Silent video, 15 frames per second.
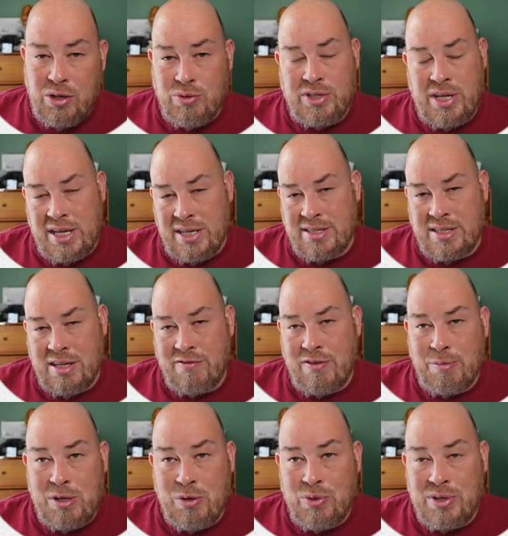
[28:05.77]
taking stuff,
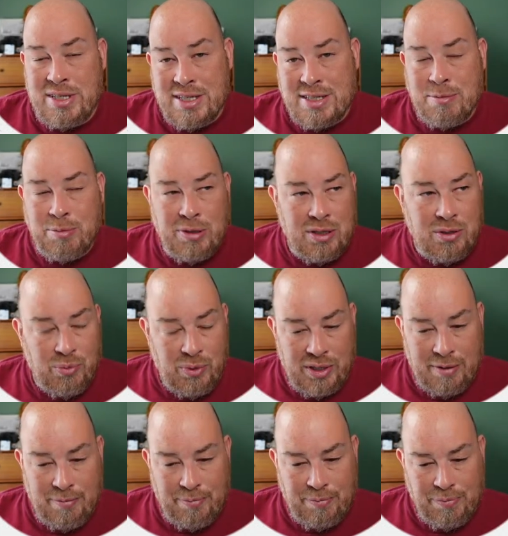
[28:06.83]
being really disciplined with it.
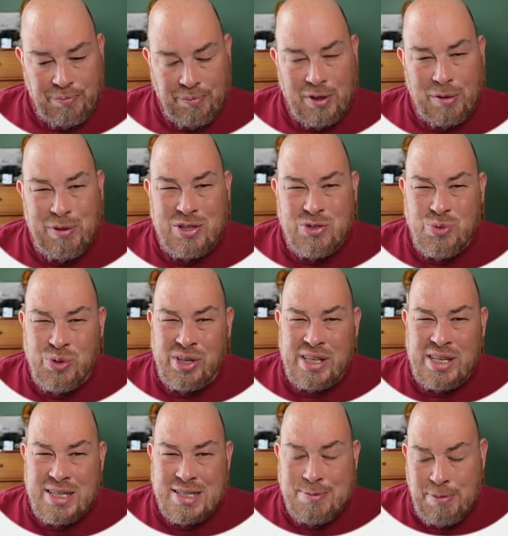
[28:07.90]
Because really, the
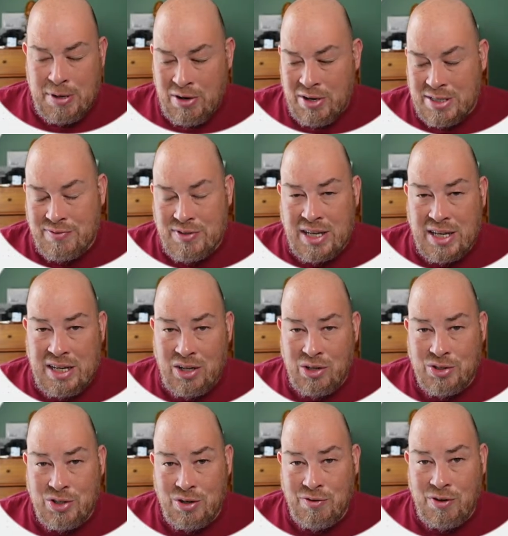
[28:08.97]
experience of taking
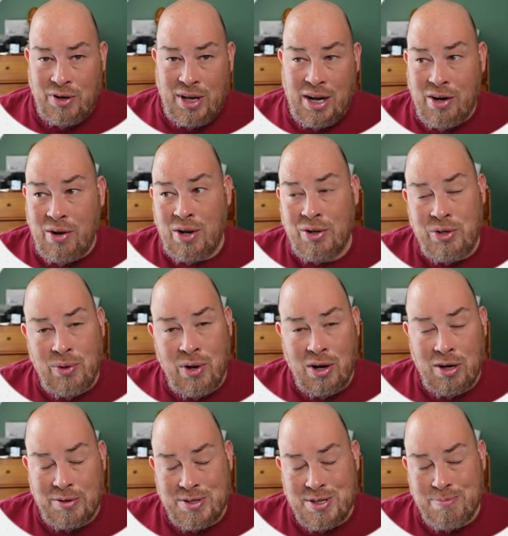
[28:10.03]
notes on your phone, I don't know how you
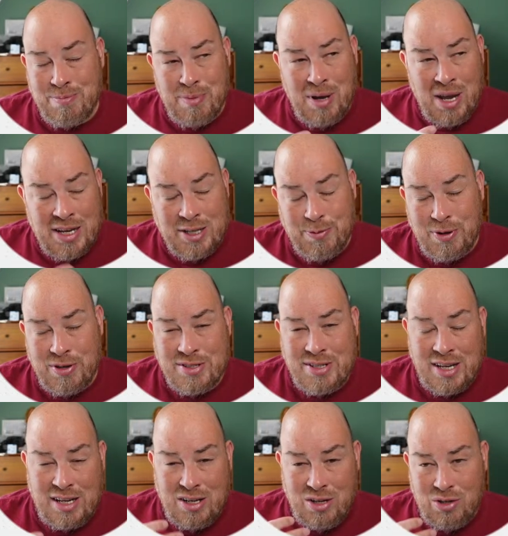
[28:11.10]
are. My experience
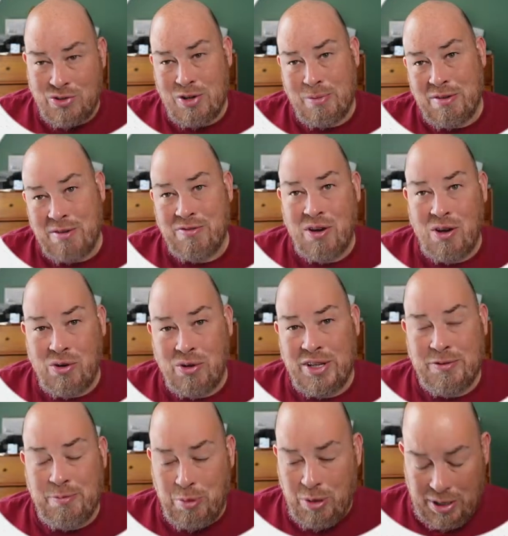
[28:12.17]
taking notes on my phone, it's
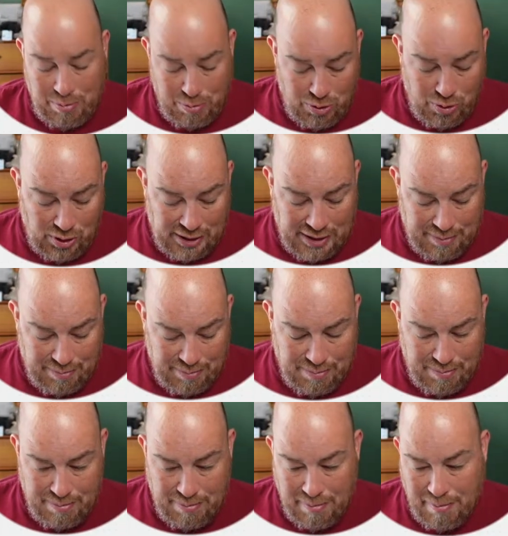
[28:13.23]
pretty brutally
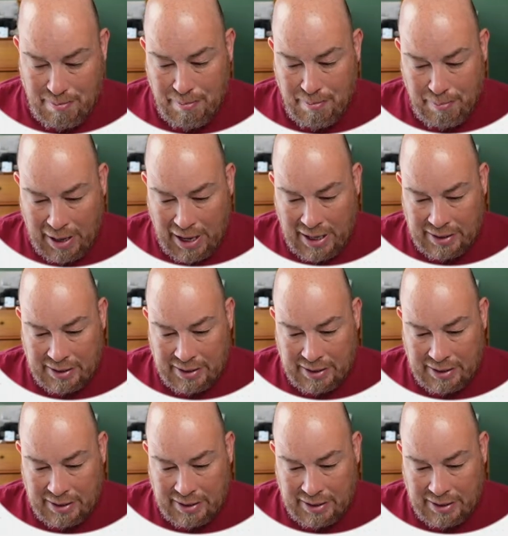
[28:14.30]
bad.